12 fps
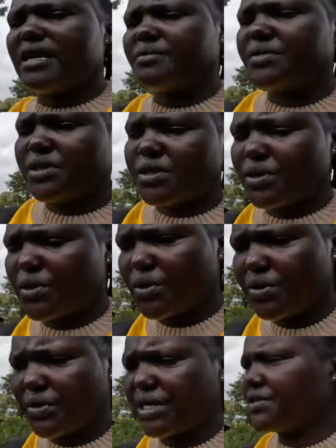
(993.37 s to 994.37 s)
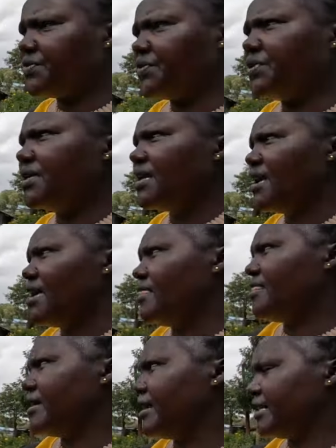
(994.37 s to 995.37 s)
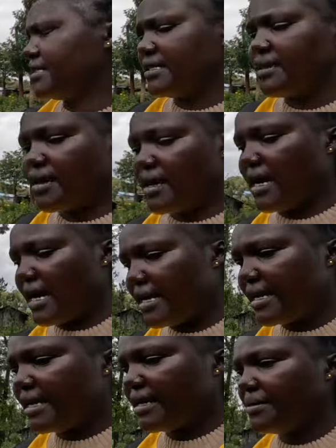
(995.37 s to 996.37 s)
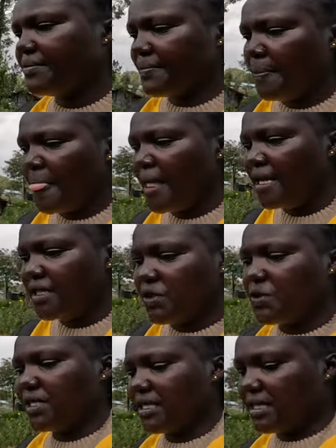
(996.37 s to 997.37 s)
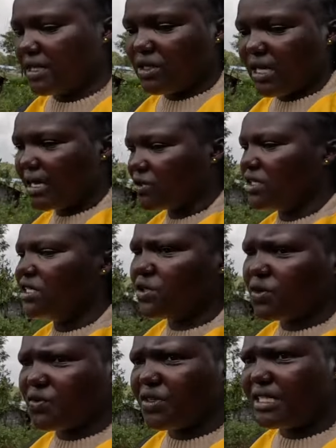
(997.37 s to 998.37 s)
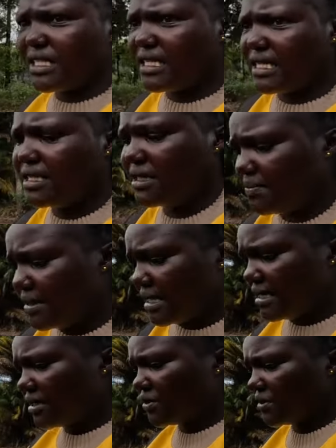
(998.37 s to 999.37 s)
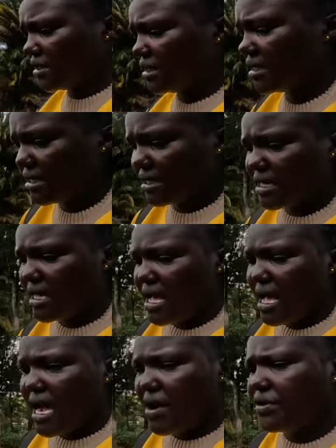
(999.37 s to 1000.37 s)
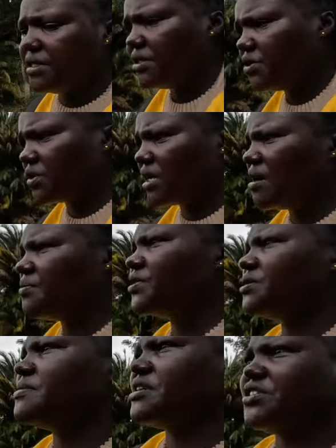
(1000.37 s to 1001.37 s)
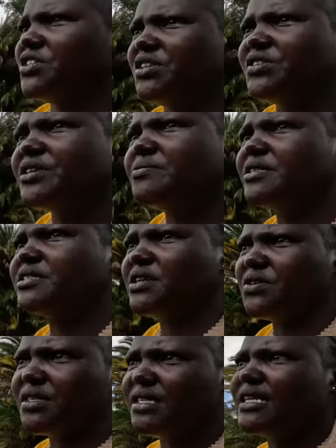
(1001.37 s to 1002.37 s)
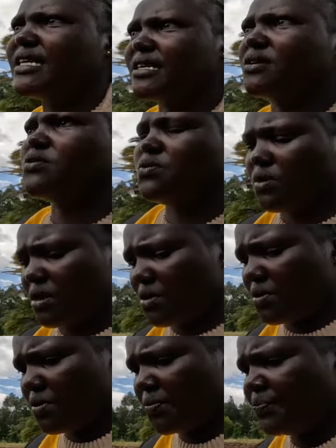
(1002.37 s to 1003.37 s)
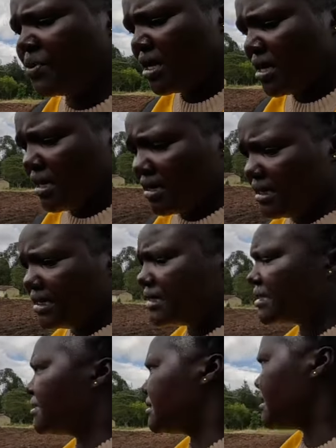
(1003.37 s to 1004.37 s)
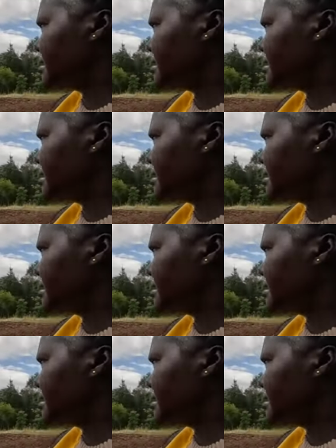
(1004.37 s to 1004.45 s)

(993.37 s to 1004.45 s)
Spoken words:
I am so grateful that I came to actually to visit this place to see. I wanted to come with my children, but I was like, wow, this is